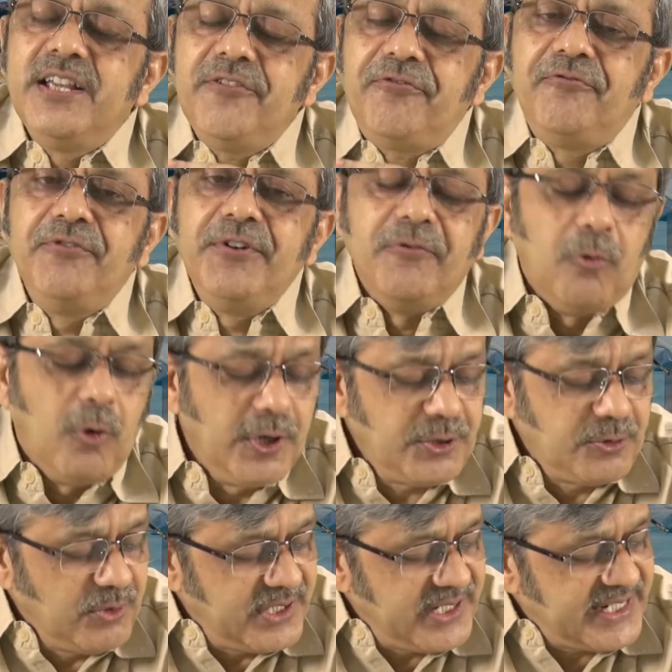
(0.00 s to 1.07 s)
if we
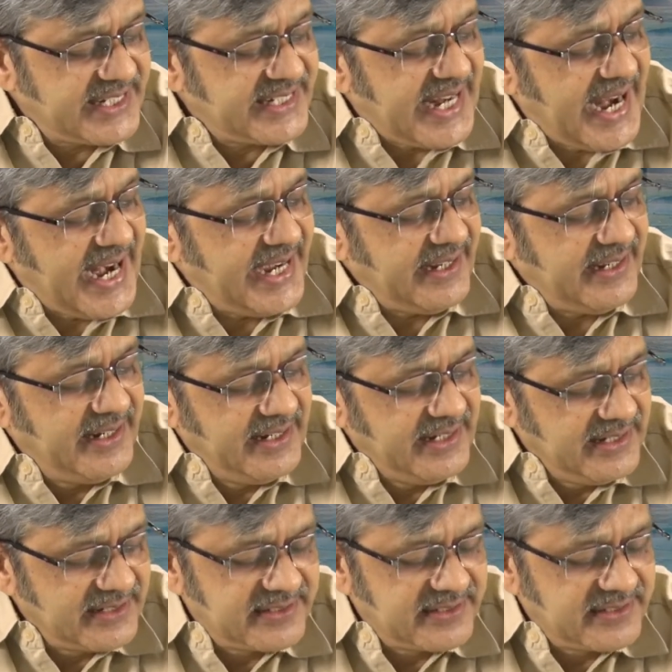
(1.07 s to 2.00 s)
want to understand